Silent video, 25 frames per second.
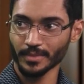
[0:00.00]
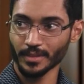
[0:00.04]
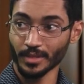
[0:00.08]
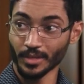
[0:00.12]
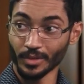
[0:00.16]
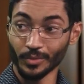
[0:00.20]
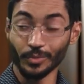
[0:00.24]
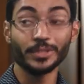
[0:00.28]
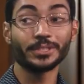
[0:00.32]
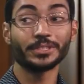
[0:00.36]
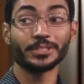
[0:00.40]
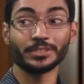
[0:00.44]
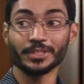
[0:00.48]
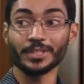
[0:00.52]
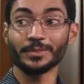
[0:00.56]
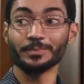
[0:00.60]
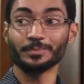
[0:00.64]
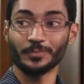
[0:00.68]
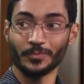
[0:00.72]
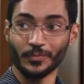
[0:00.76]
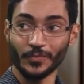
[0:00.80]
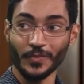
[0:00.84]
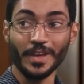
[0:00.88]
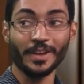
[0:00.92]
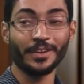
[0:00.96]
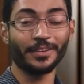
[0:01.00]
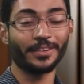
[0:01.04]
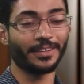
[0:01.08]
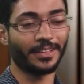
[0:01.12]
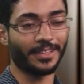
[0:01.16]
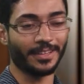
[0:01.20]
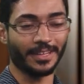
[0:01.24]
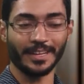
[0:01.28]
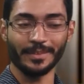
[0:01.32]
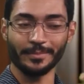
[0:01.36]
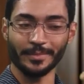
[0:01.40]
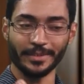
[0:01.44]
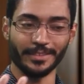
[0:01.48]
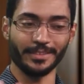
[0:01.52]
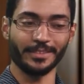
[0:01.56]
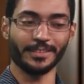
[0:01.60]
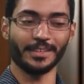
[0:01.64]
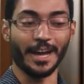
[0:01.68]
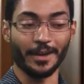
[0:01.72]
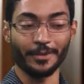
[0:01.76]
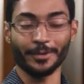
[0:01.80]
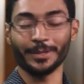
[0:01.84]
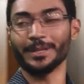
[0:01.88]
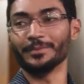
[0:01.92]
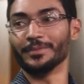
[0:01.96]
which is a yeah. very i mean
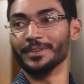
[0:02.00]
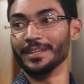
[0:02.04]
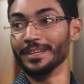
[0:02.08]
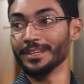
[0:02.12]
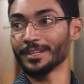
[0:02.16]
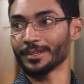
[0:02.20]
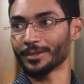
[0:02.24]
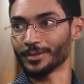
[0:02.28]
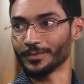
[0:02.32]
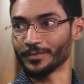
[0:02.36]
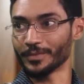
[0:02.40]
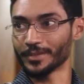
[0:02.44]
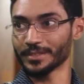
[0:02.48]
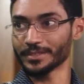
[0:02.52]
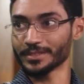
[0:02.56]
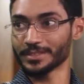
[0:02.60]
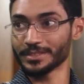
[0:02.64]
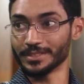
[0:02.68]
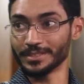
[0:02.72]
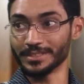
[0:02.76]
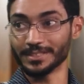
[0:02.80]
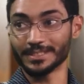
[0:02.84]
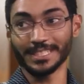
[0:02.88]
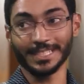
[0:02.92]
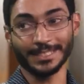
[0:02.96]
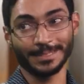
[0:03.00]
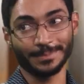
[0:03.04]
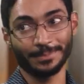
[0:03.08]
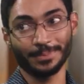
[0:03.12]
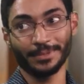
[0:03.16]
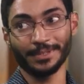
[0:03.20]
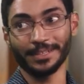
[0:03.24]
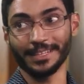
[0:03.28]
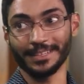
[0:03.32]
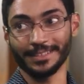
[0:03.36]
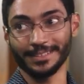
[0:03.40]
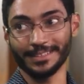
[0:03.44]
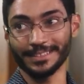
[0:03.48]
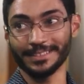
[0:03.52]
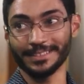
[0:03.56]
i don't even need other verses that's you, pretty you know,